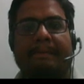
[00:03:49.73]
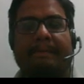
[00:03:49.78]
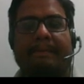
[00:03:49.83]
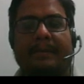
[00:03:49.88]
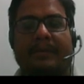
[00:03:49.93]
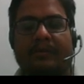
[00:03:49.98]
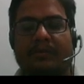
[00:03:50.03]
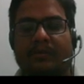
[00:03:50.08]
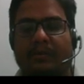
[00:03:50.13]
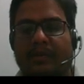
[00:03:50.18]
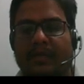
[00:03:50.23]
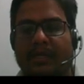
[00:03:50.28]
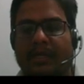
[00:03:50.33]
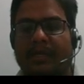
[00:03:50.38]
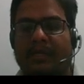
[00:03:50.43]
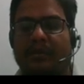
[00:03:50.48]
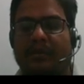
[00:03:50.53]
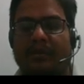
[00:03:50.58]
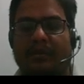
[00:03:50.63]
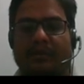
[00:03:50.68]
So in
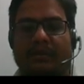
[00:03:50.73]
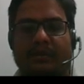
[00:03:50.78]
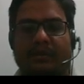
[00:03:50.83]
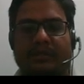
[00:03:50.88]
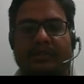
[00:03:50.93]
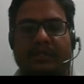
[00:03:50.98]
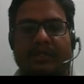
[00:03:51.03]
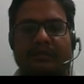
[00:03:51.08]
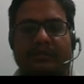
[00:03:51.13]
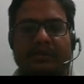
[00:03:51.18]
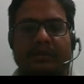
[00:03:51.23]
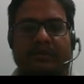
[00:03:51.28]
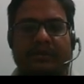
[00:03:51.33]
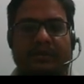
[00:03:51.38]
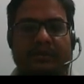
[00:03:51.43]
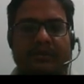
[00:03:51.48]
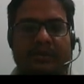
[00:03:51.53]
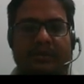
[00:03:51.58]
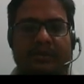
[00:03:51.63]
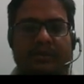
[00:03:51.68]
any of the steps of the
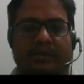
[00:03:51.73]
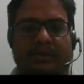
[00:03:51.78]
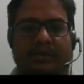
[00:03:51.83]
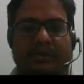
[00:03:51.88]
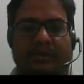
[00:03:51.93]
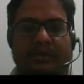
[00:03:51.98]
solution,